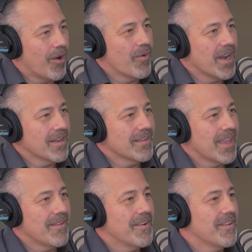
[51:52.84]
already.
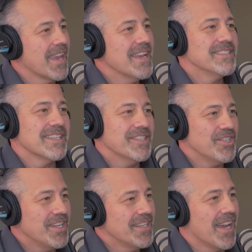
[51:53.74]
They've heard the
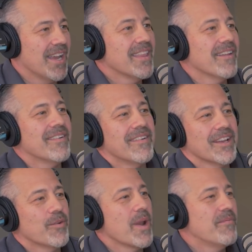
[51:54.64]
HCG diet, they've
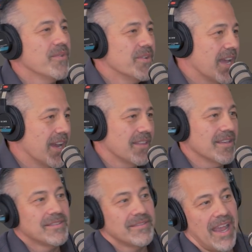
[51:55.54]
heard the grapefruit diet,
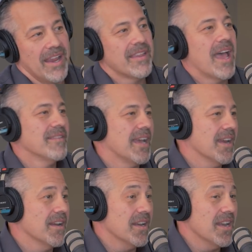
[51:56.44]
this diet, that
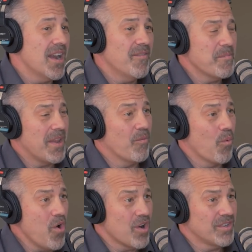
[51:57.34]
diet, and none of them have
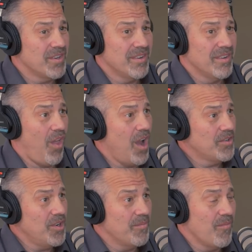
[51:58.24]
worked
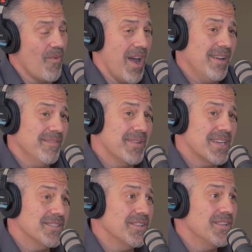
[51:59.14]
long term. Why?
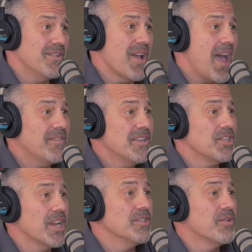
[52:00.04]
Because you have to
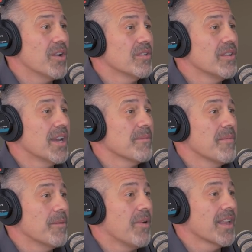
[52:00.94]
change your underlying
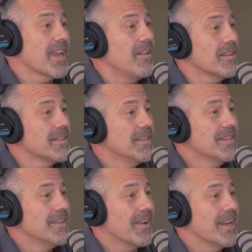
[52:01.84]
metabolic health,
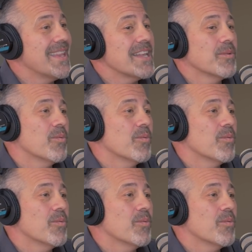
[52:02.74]
right? And that's